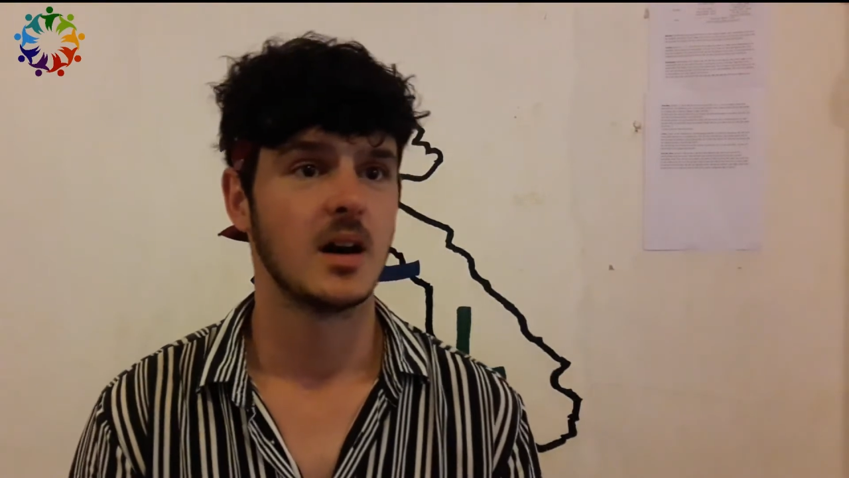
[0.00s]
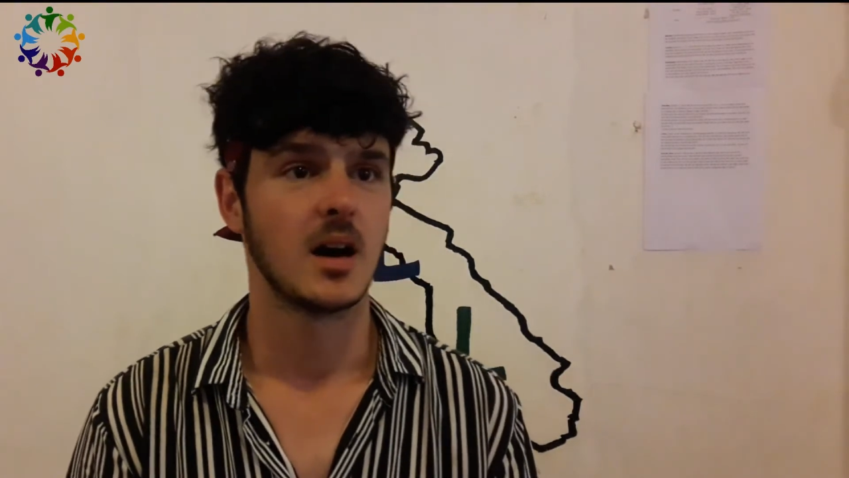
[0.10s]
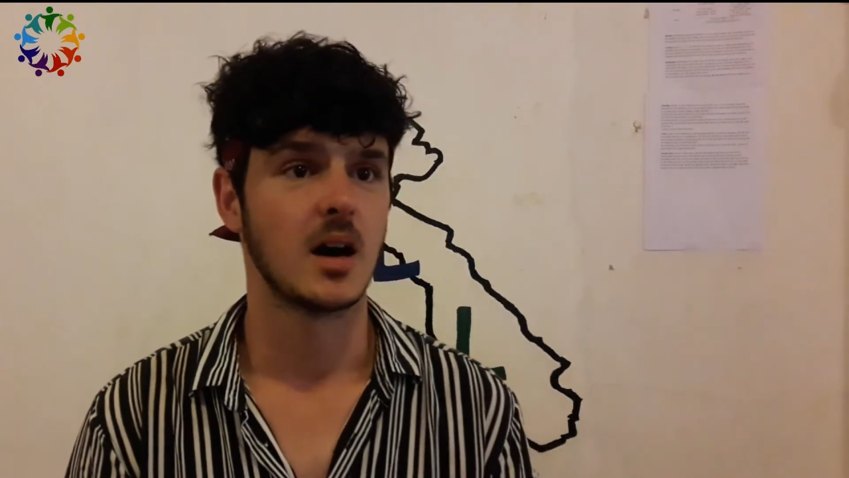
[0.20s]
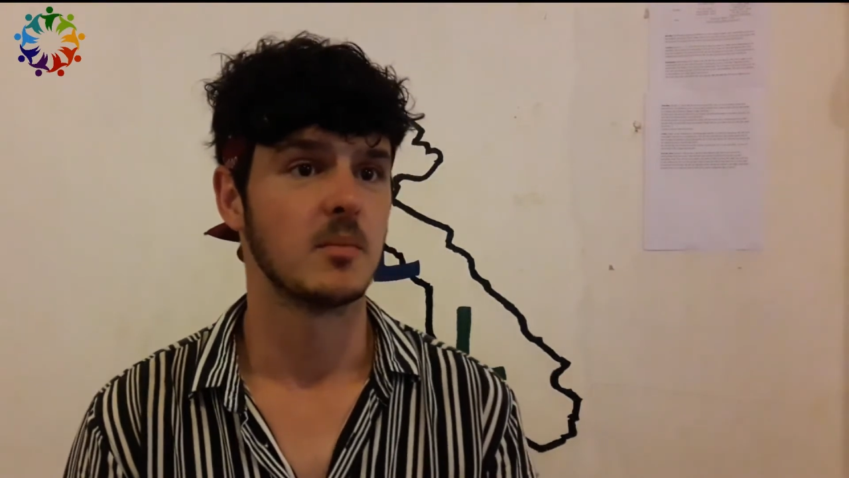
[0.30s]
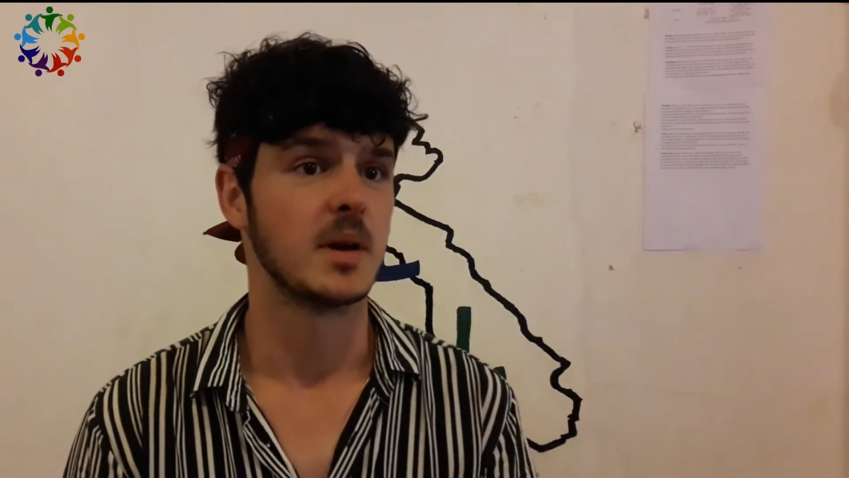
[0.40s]

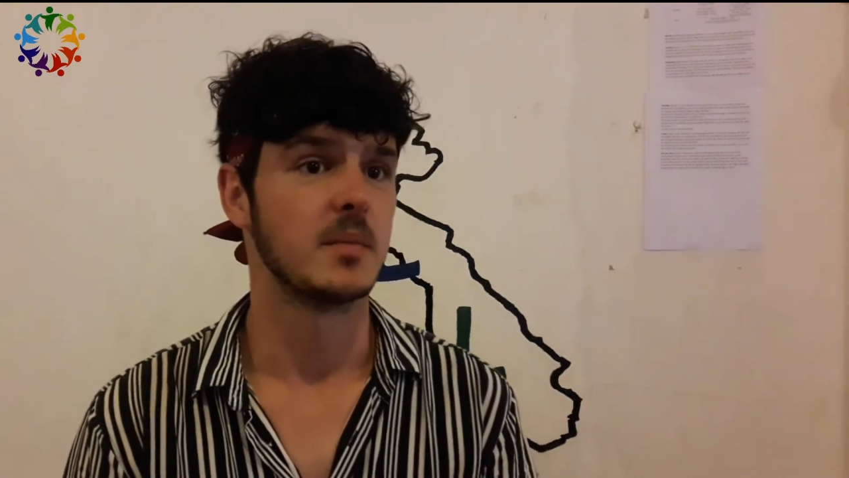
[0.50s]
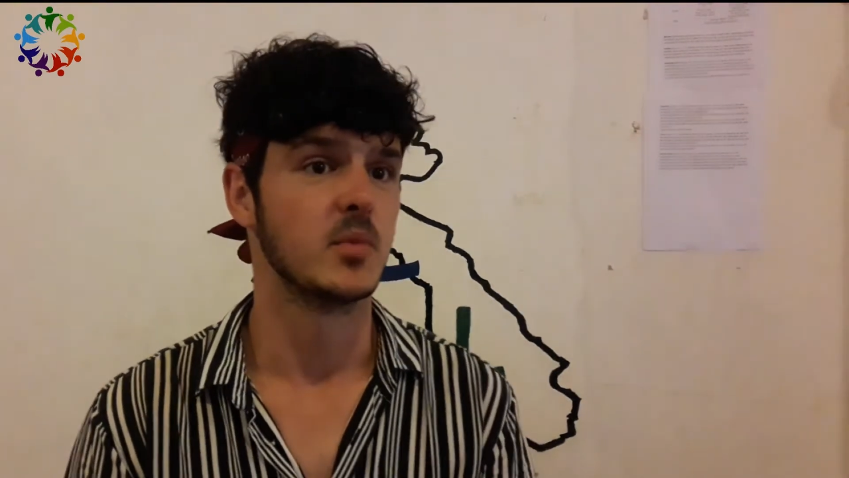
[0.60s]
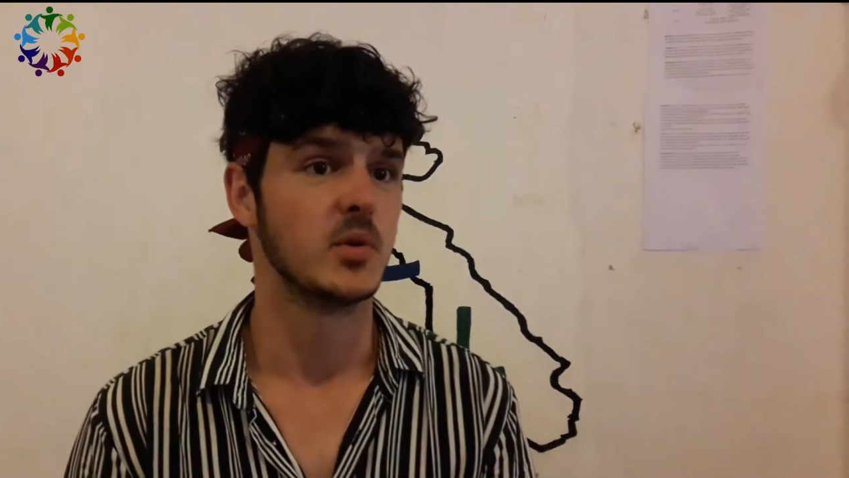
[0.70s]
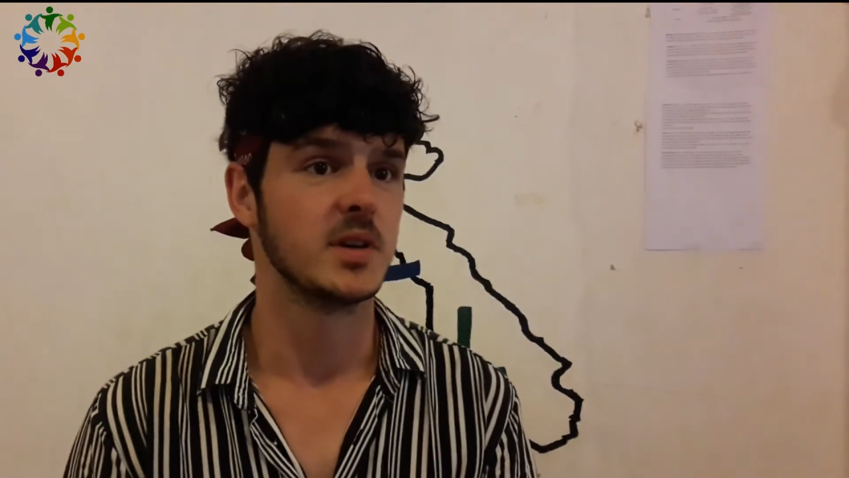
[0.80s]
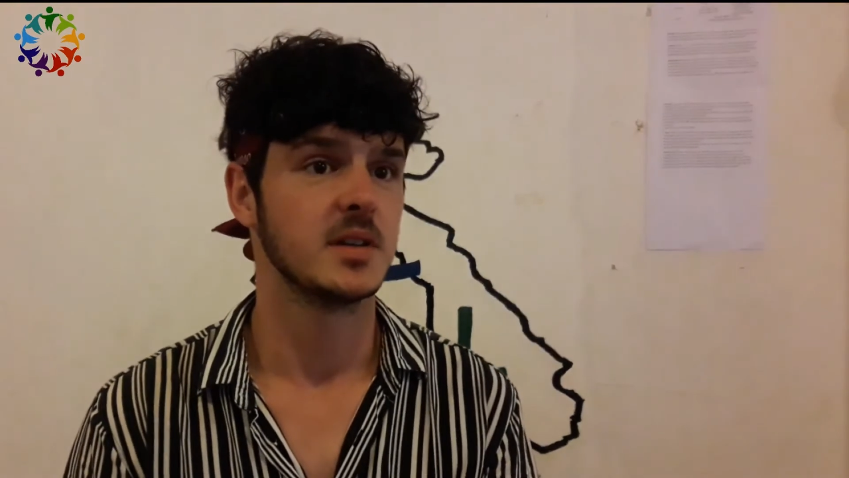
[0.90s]
Am and
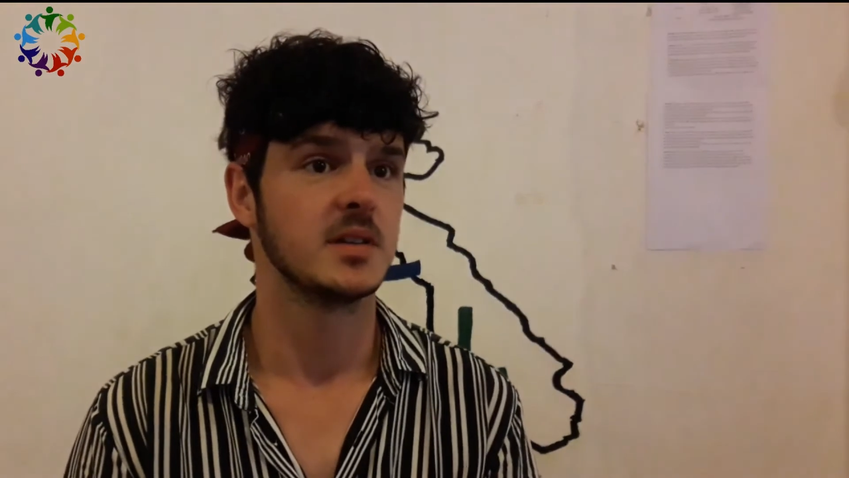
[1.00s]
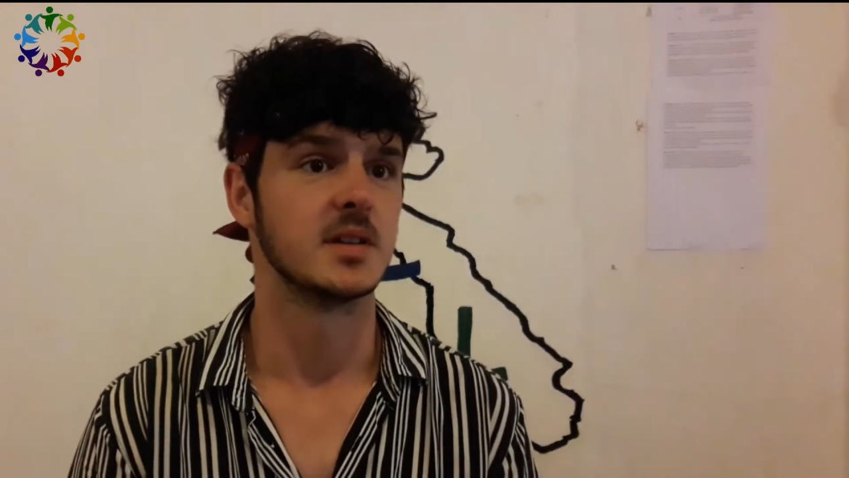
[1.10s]
Mui,